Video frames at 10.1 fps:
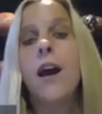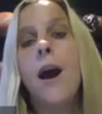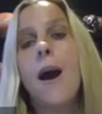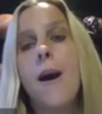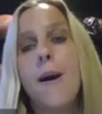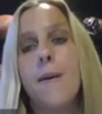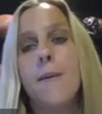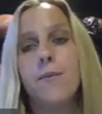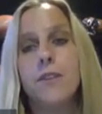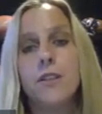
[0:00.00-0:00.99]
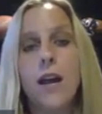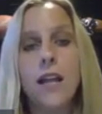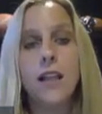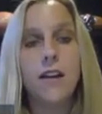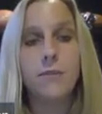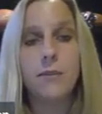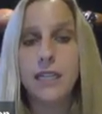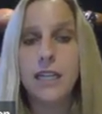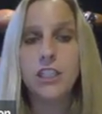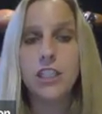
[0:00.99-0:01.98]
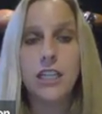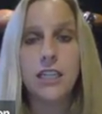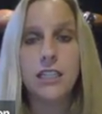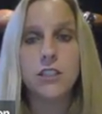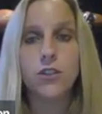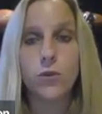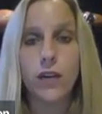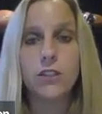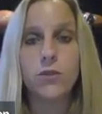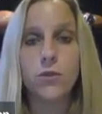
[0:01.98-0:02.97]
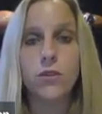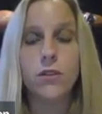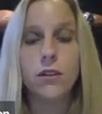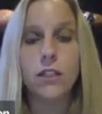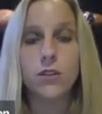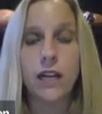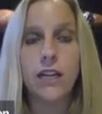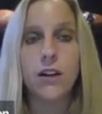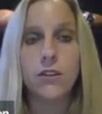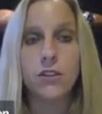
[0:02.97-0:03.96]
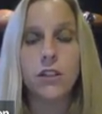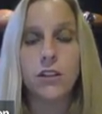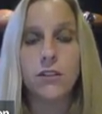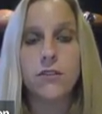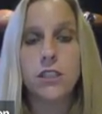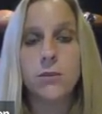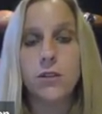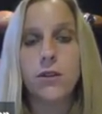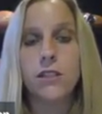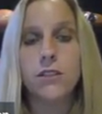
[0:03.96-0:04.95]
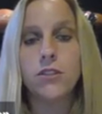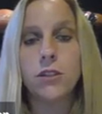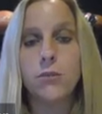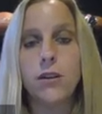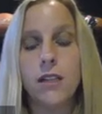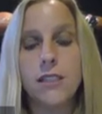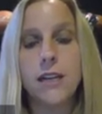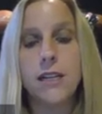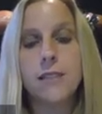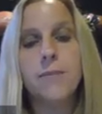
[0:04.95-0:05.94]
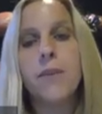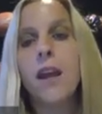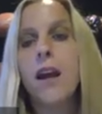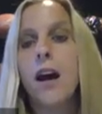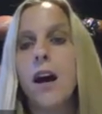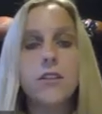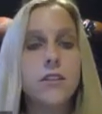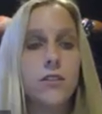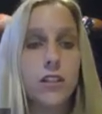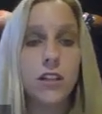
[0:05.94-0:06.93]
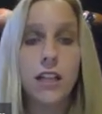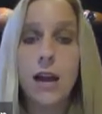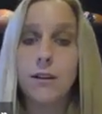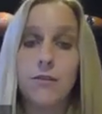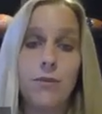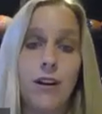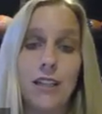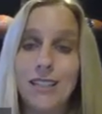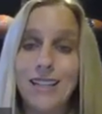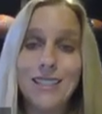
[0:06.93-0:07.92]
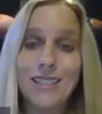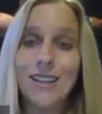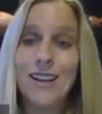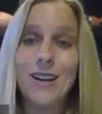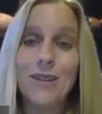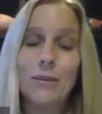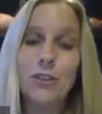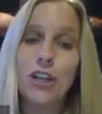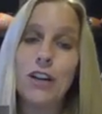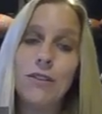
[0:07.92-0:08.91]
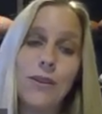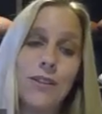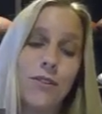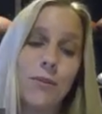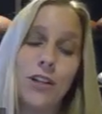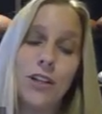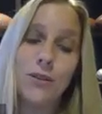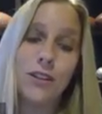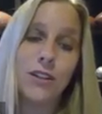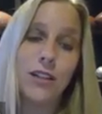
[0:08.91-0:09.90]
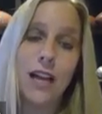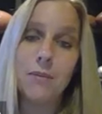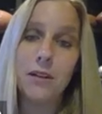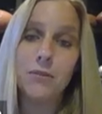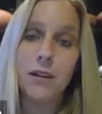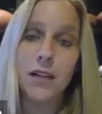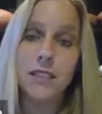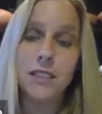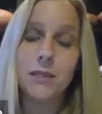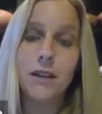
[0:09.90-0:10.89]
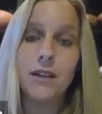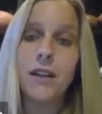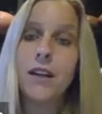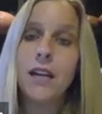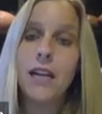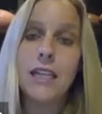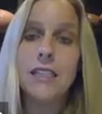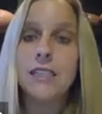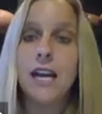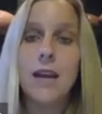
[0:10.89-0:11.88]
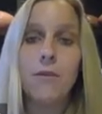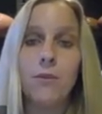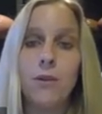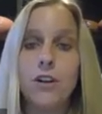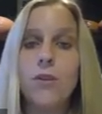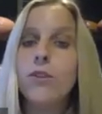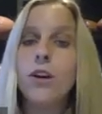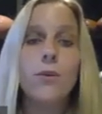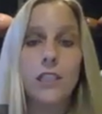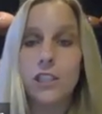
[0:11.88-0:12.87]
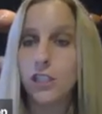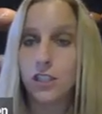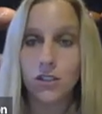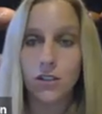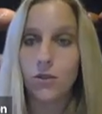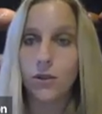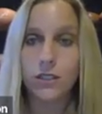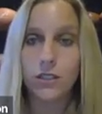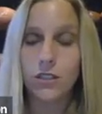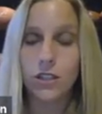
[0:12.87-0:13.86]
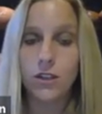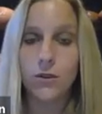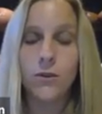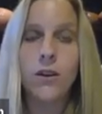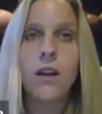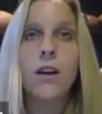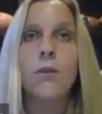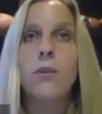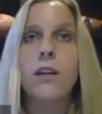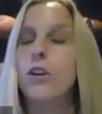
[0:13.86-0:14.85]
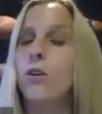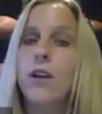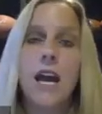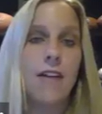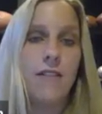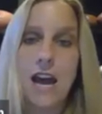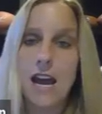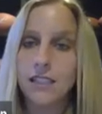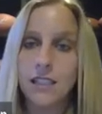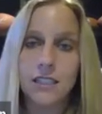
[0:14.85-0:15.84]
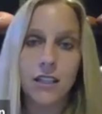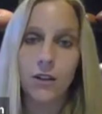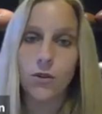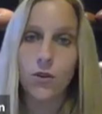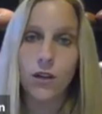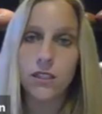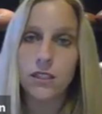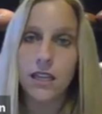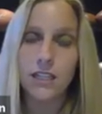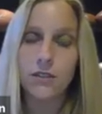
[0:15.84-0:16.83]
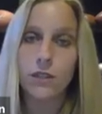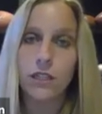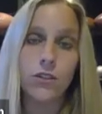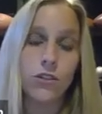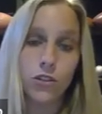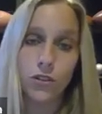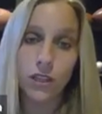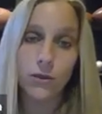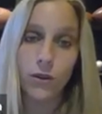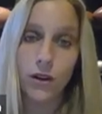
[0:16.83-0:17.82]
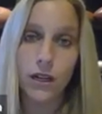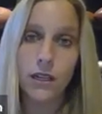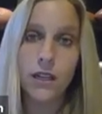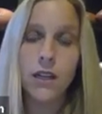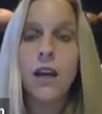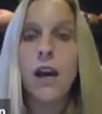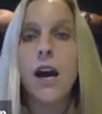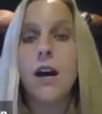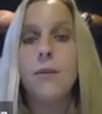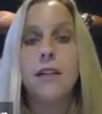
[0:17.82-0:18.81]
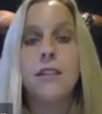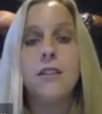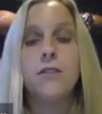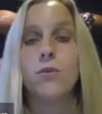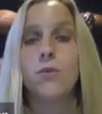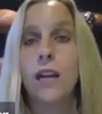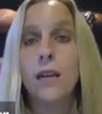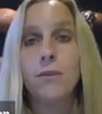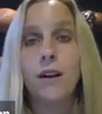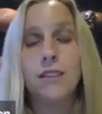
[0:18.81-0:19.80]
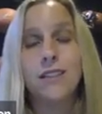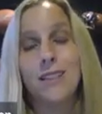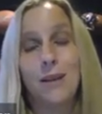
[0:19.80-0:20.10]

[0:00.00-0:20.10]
So I love mediation. I think it's a great tool, a great alternative dispute resolution process. Also is the collaborative process. I'm sure everyone's familiar with the collaborative process, but in this time where we don't know what judges are going to do, we don't have access to the courts like we usually would. It's a great process.